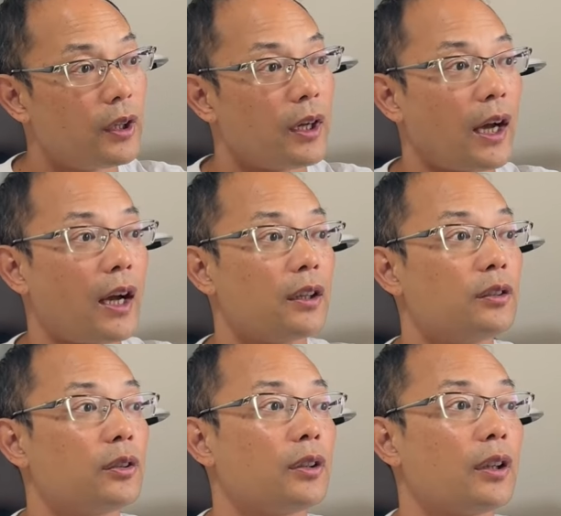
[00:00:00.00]
and
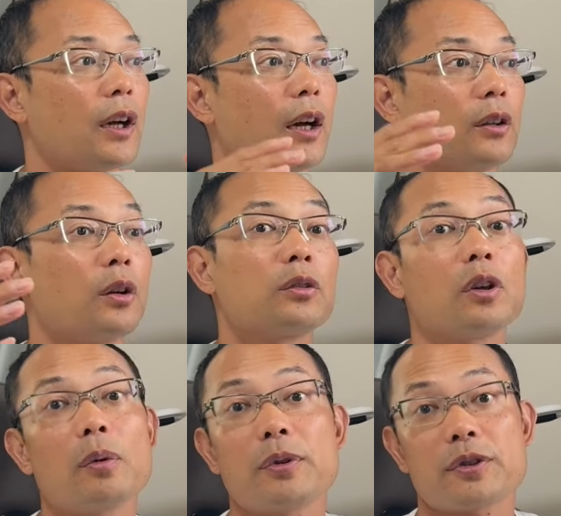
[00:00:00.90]
a lot
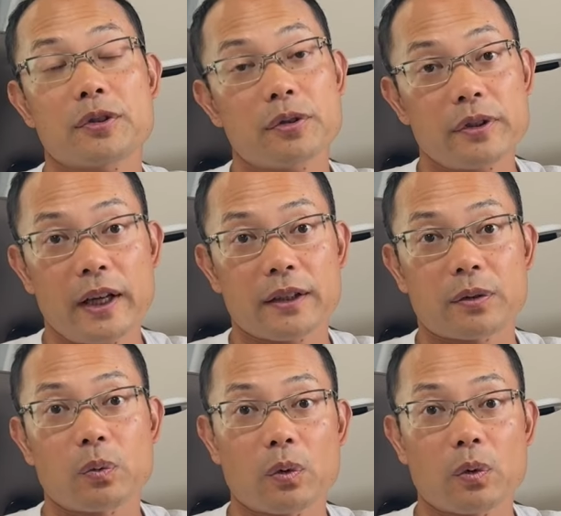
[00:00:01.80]
of student